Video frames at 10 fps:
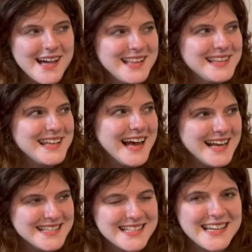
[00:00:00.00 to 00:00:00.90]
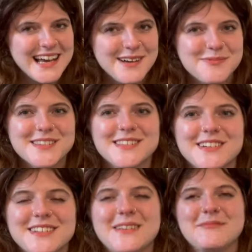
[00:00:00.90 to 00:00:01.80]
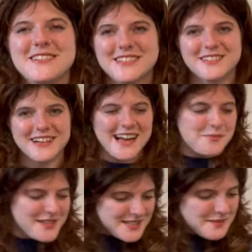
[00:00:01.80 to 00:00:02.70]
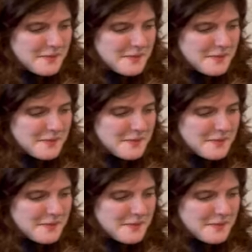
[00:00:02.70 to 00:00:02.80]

Last episode, let me just grab it.